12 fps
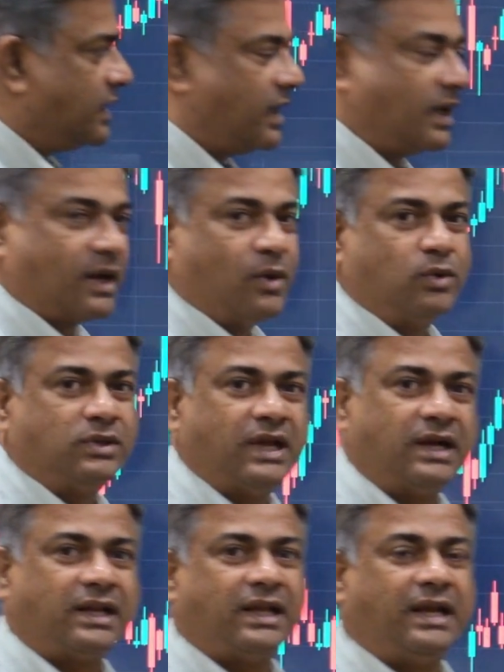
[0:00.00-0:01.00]
around
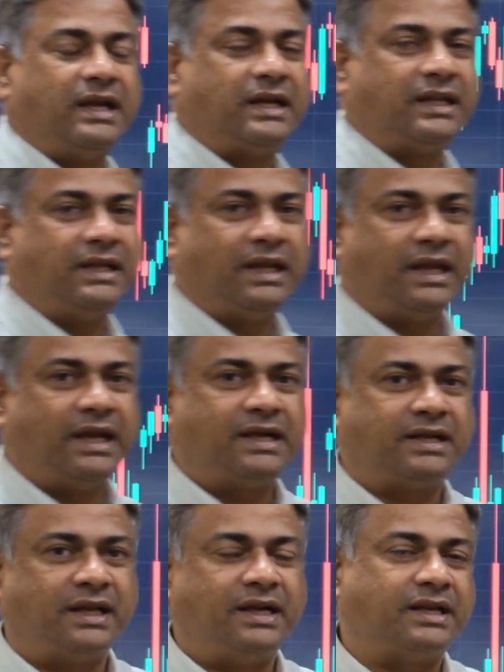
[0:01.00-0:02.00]
that
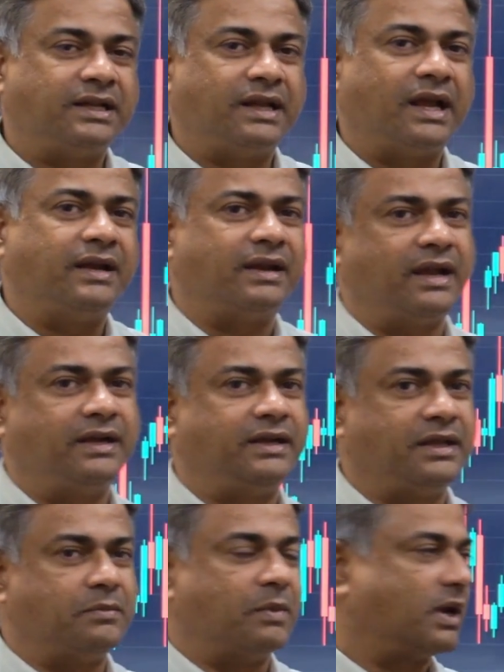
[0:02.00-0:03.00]
88, 89,
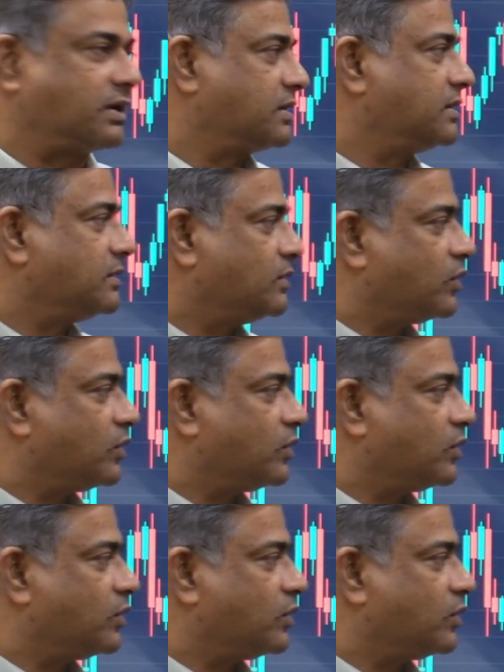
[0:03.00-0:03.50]
90 mark.